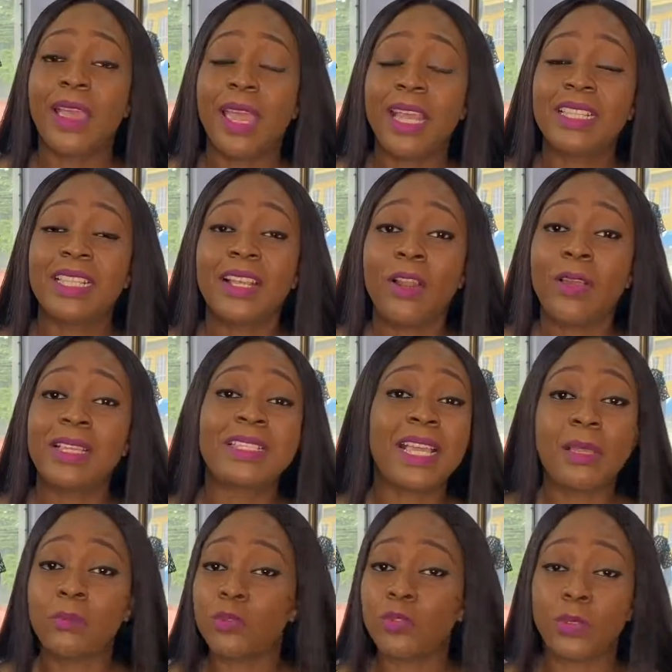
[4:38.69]
A tailor is
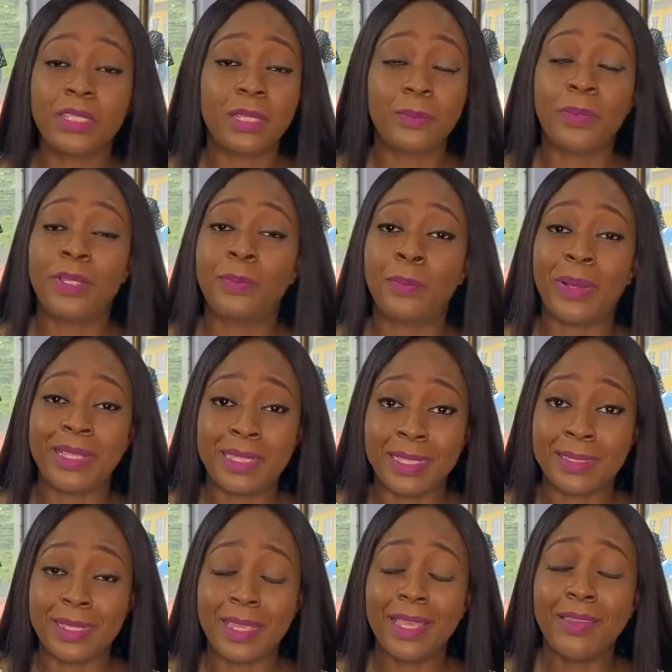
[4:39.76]
able to interpret
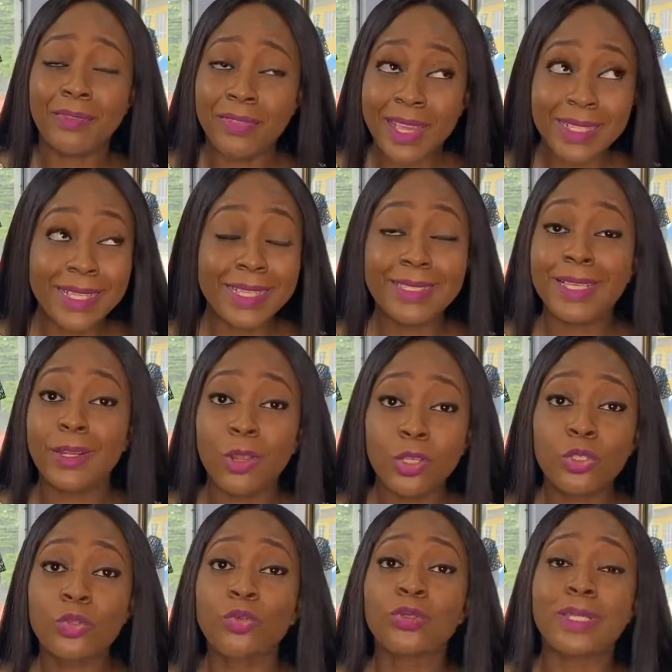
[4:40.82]
patterns. In fact, a tailor
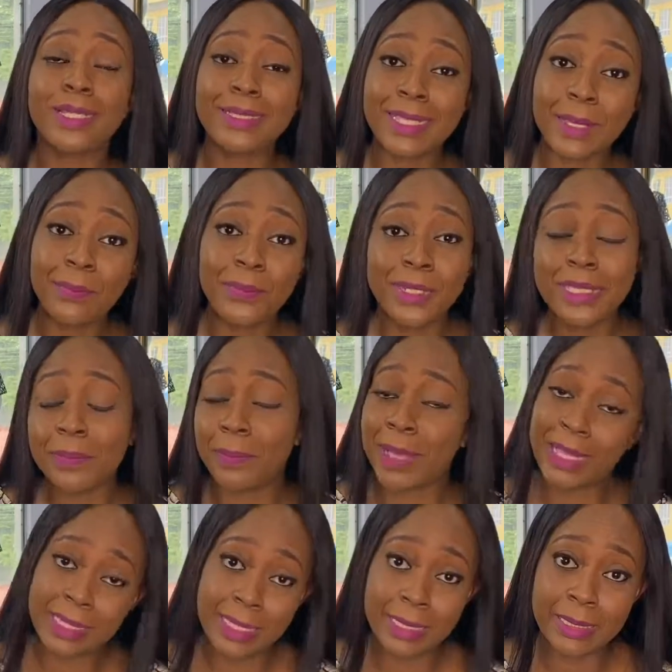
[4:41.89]
should interpret
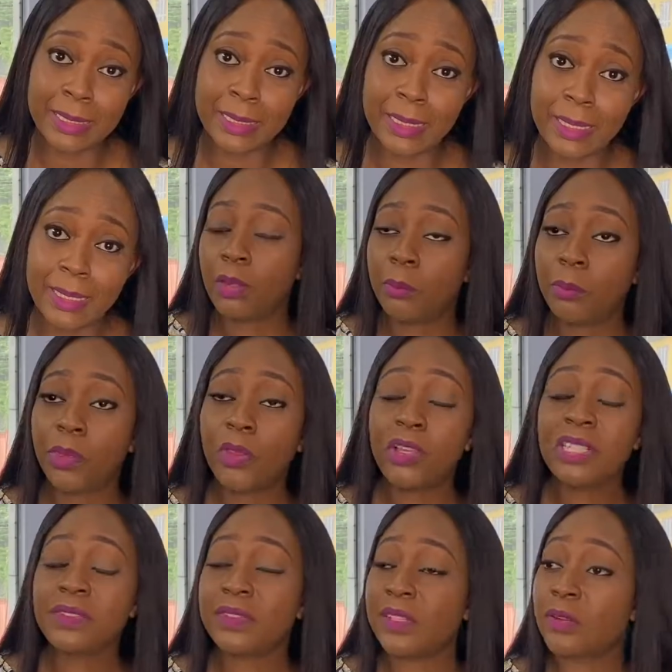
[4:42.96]
patterns, because
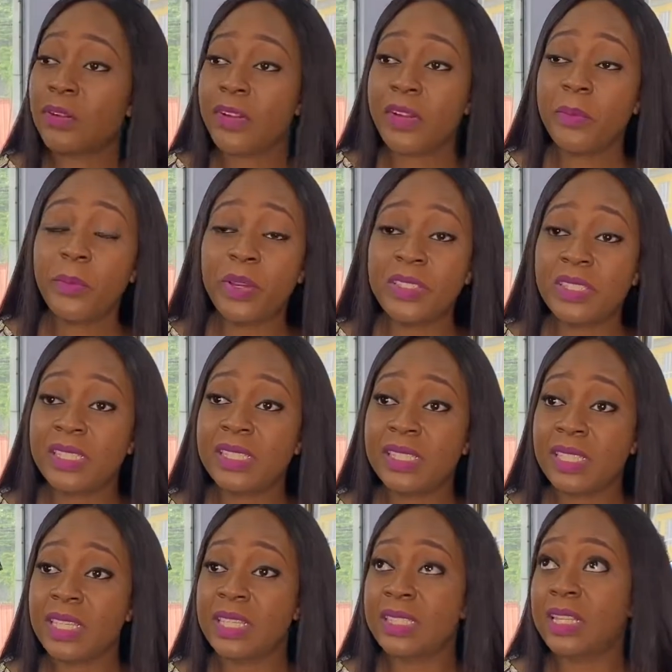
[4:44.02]
if another person
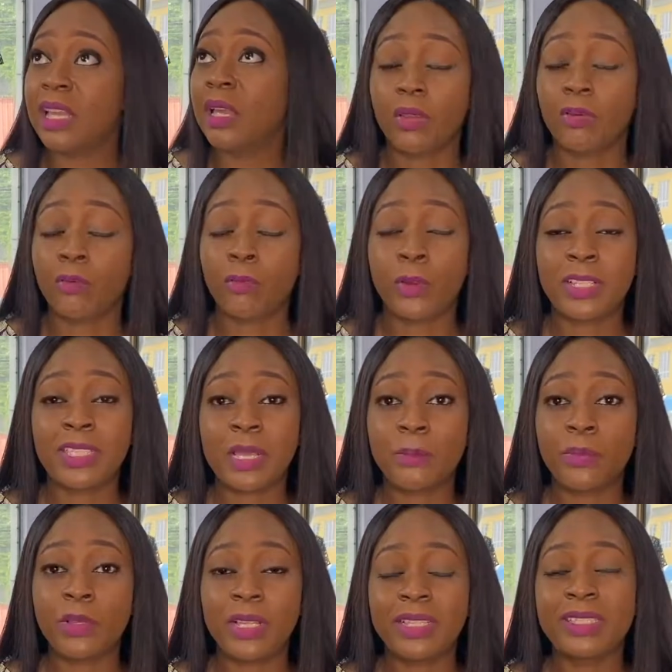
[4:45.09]
sees, for
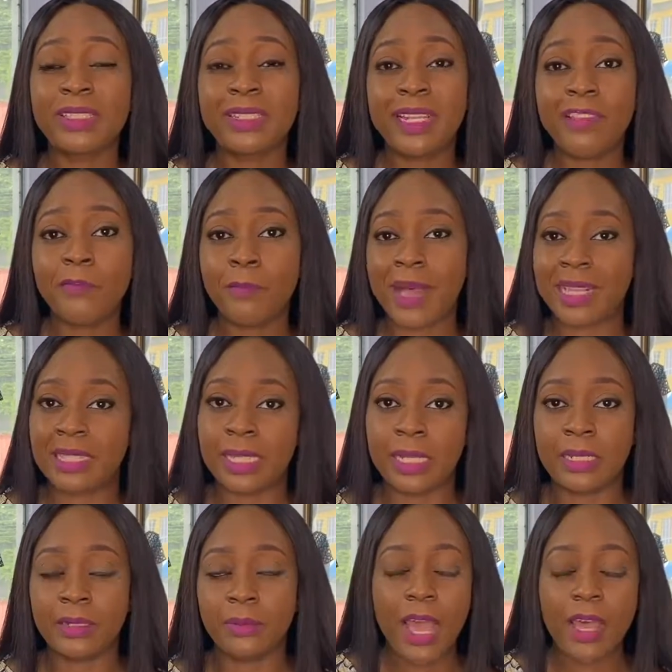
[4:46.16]
example, a sleeve
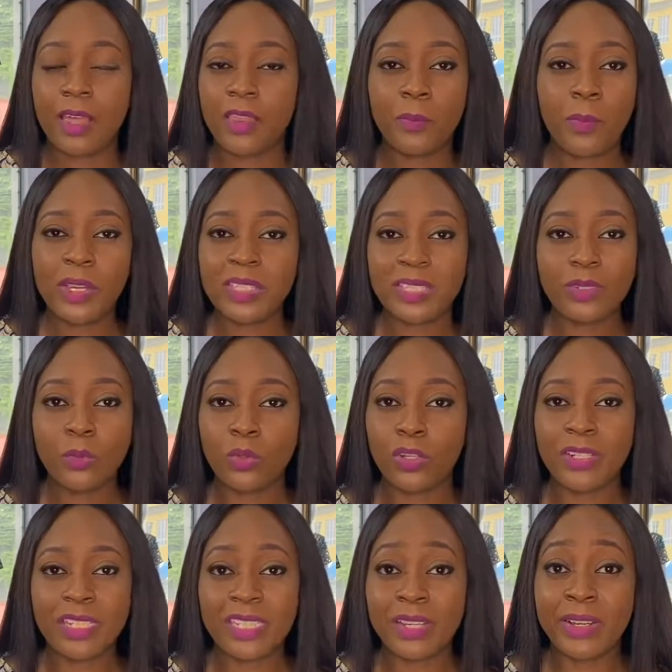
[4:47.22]
pattern, the person will not
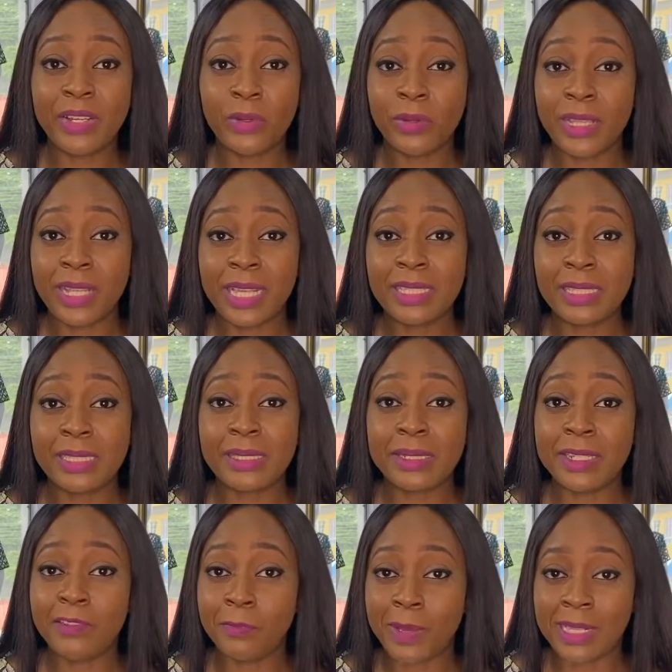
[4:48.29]
necessarily know that that's a
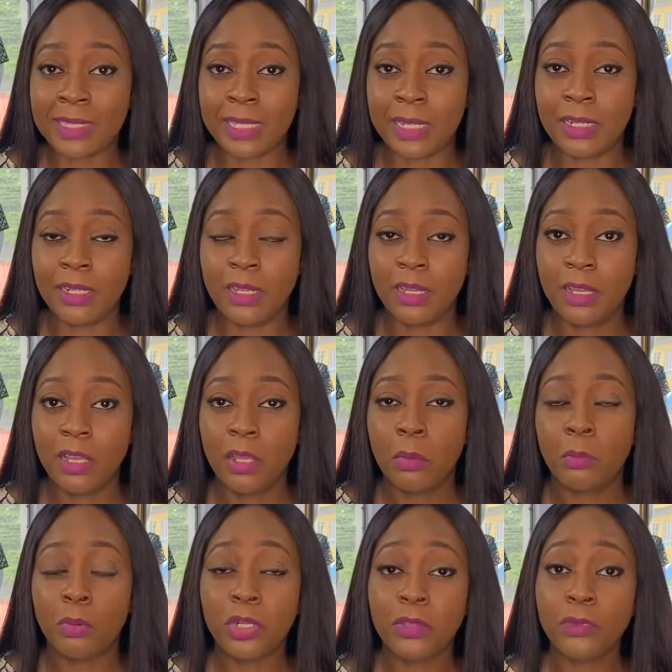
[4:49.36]
sleeve pattern.
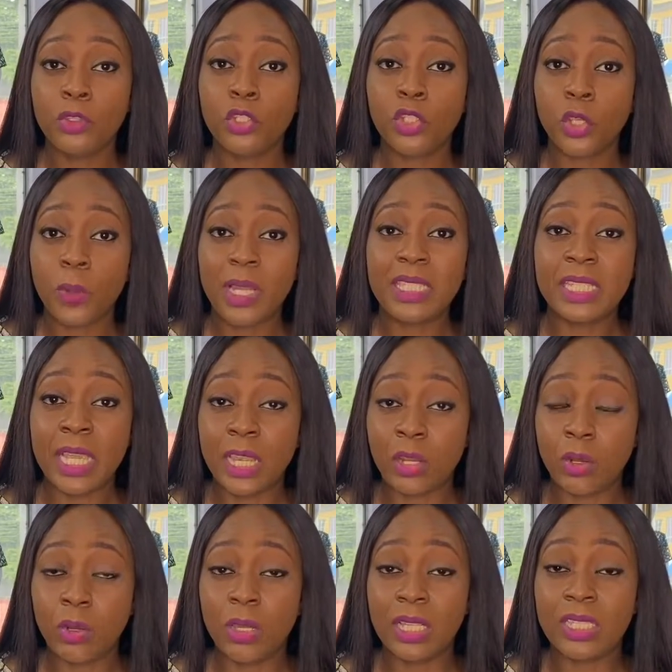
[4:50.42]
But if you show a
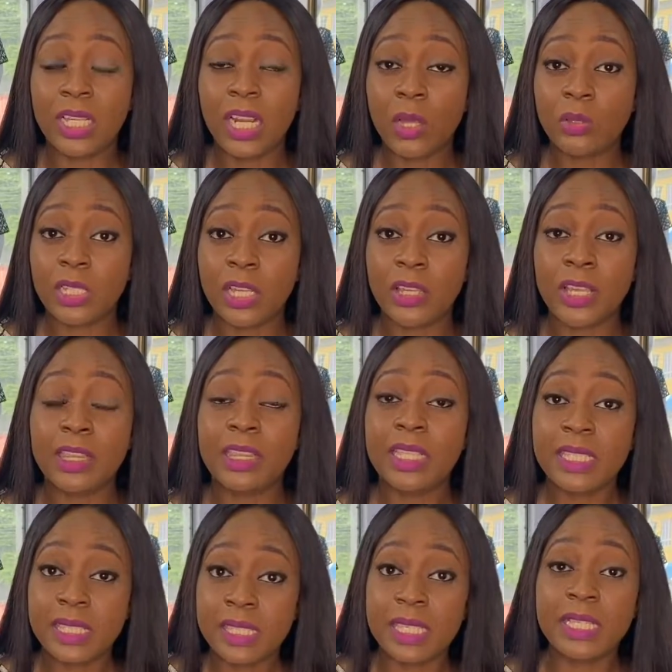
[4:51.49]
tailor will tell you that
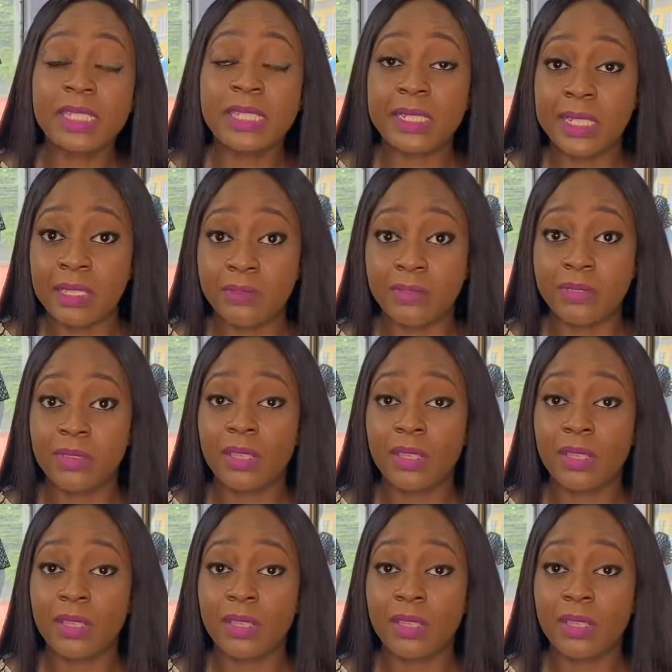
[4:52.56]
this is a sleeve.